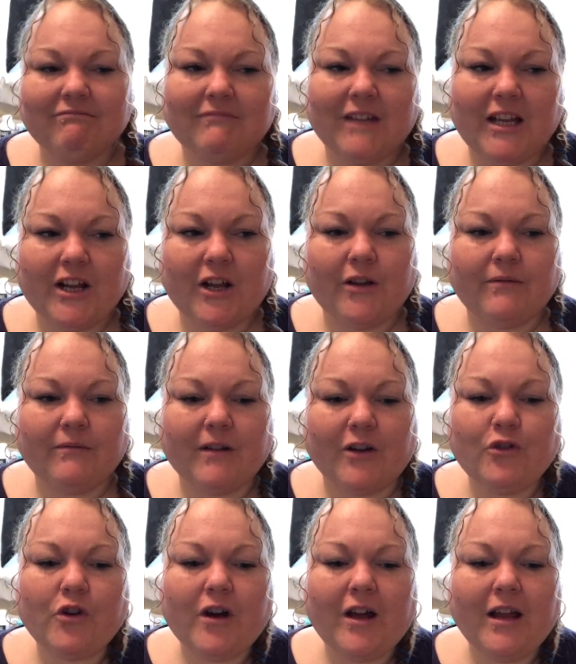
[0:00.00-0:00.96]
you know, I
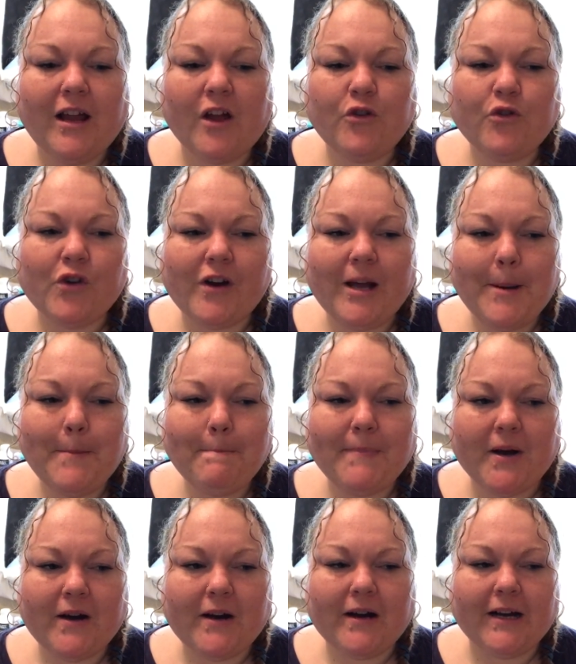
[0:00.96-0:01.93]
try and
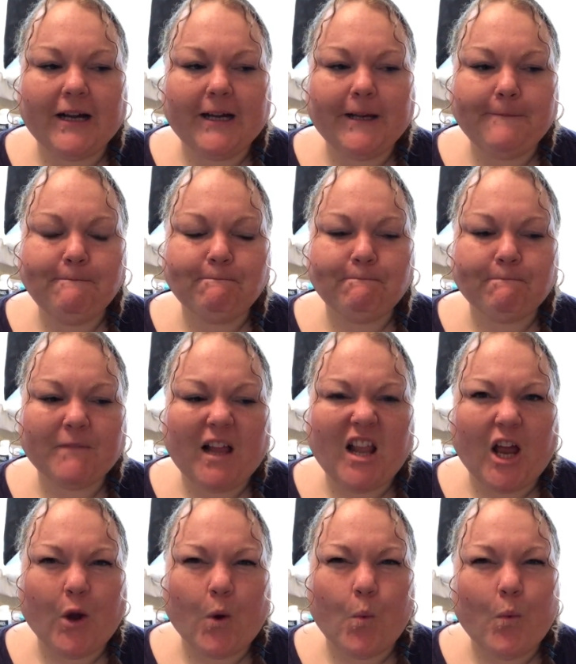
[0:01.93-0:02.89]
buy
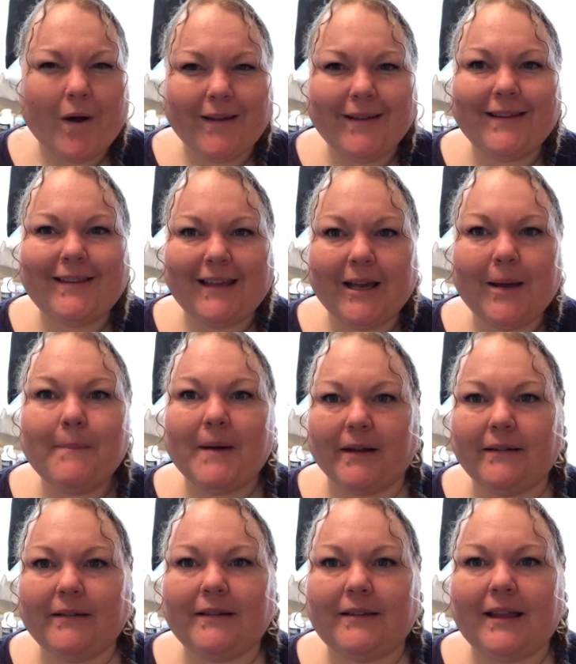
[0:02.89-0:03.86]
like one thing a
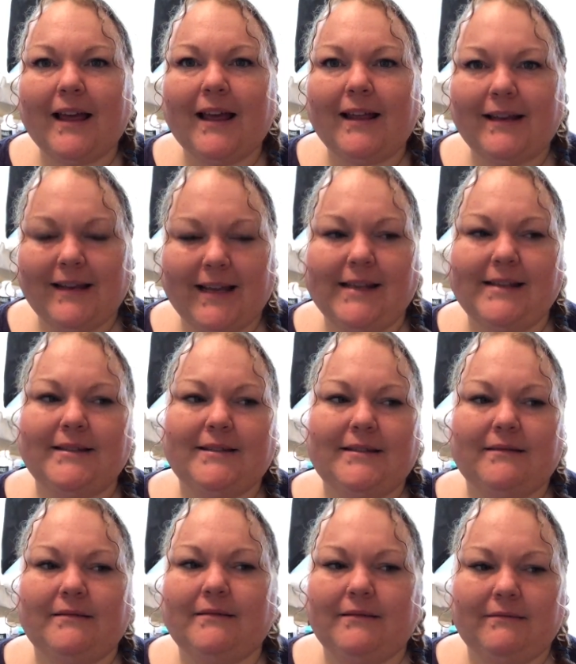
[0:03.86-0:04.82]
month, at
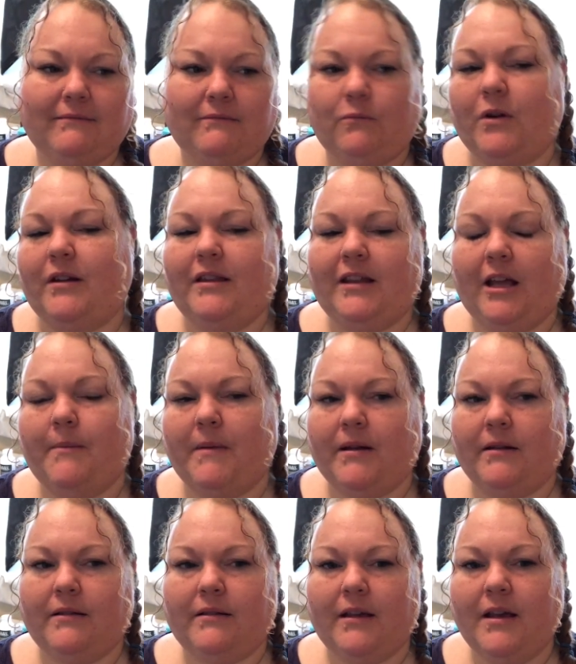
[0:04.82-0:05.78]
least one thing a
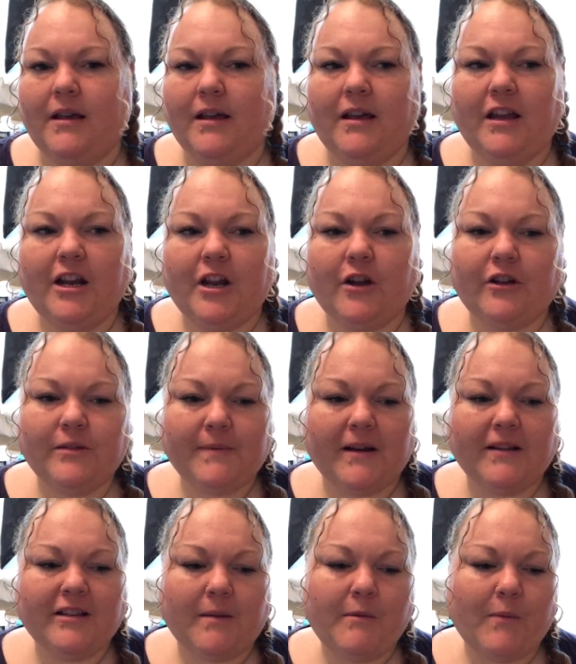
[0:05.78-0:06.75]
month, you know, because
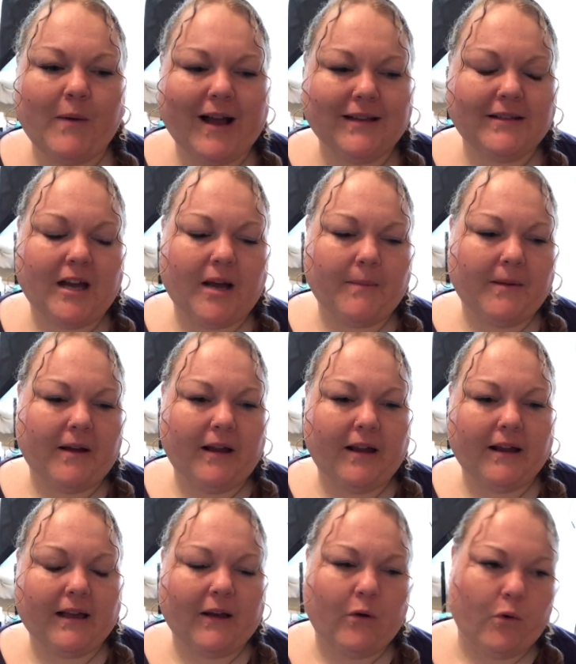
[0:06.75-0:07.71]
by the time we add up
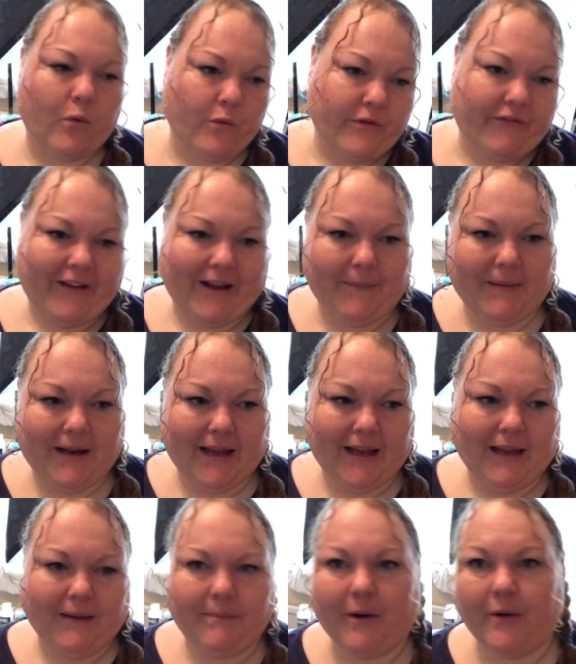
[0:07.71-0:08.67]
like all the
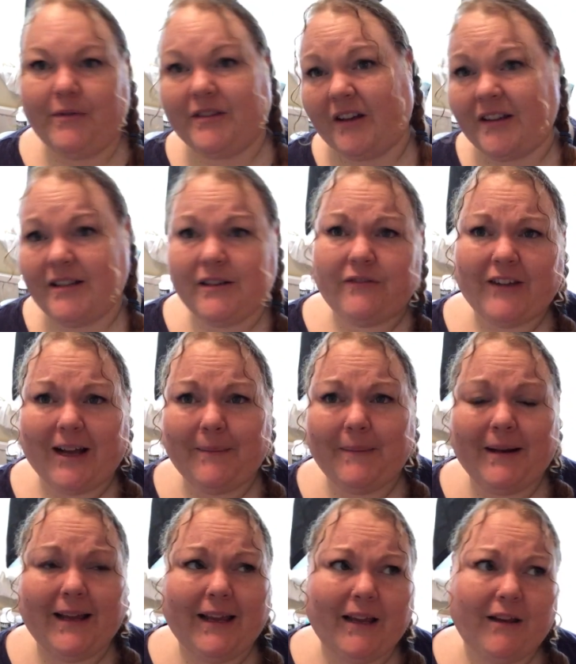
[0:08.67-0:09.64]
family, both sides of
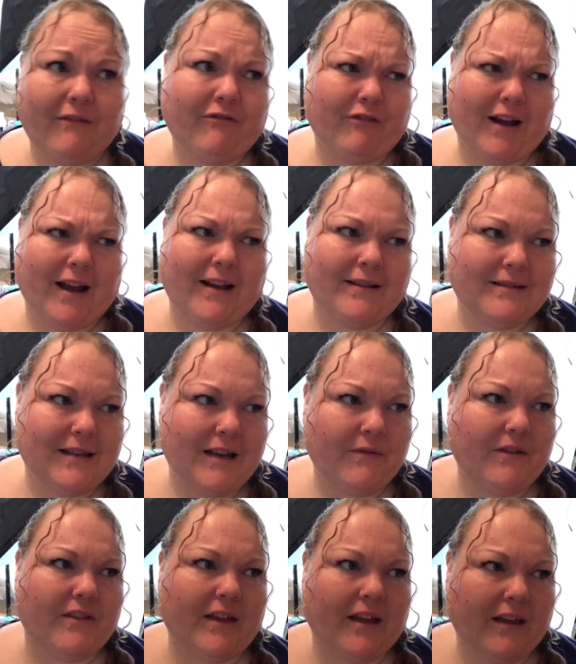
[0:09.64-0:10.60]
family and friends and
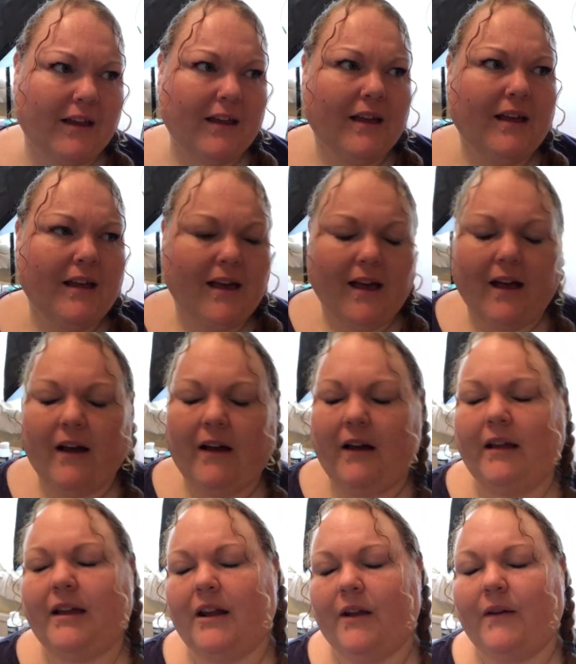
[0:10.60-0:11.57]
everything,
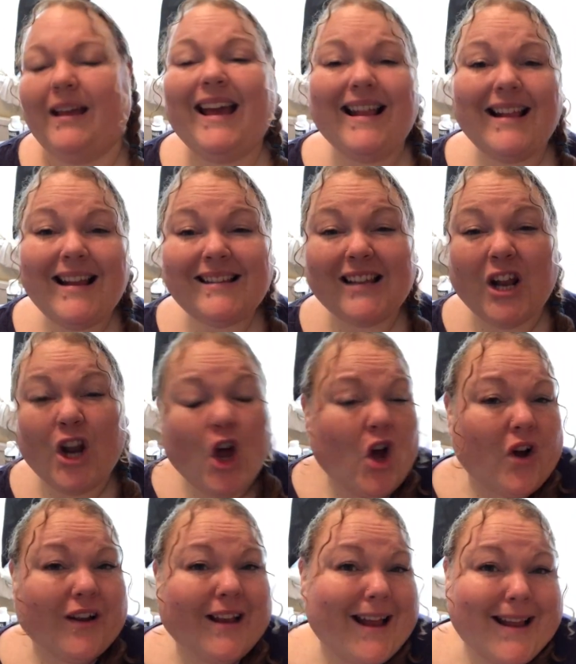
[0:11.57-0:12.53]
you know, it's
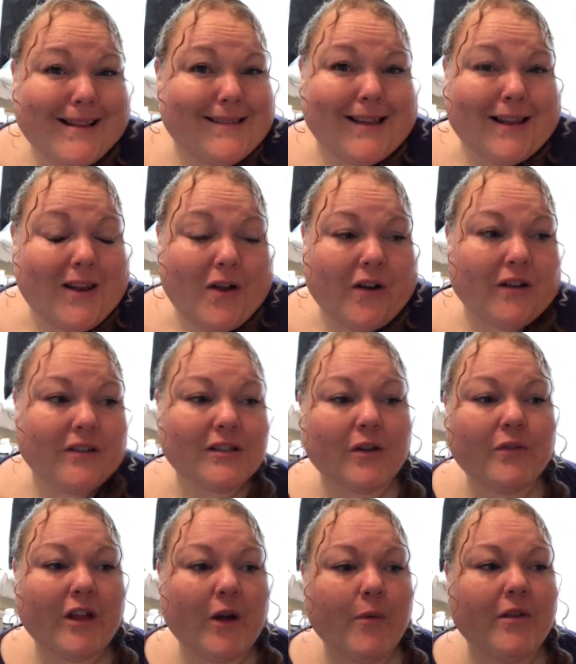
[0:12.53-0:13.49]
a lot.
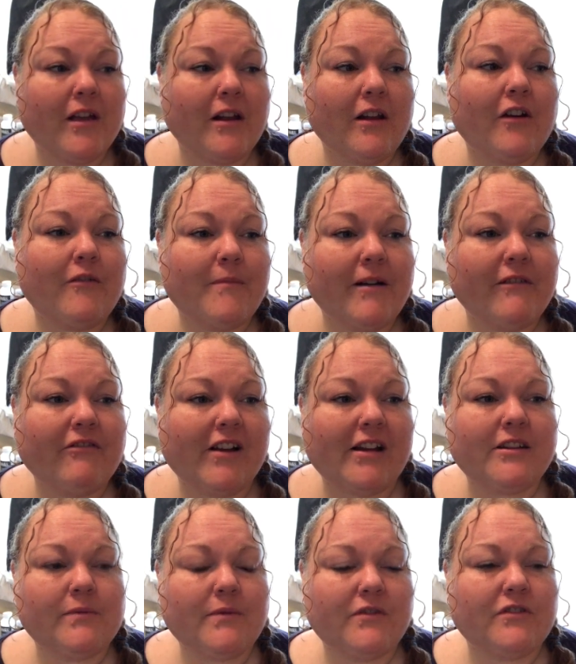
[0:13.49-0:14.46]
Although with a lot of my
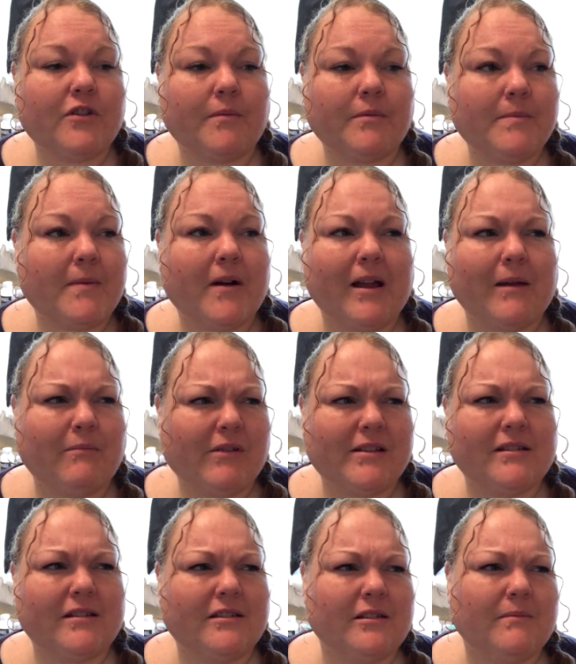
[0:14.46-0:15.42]
friends, we stopped buying
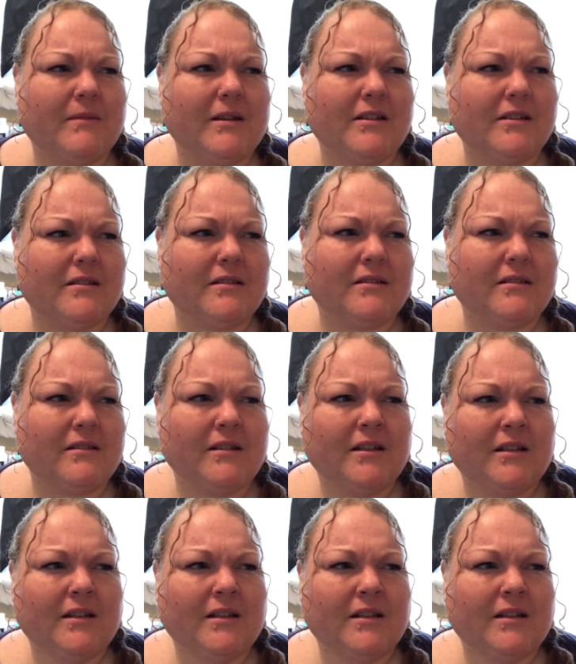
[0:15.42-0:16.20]
presents and we just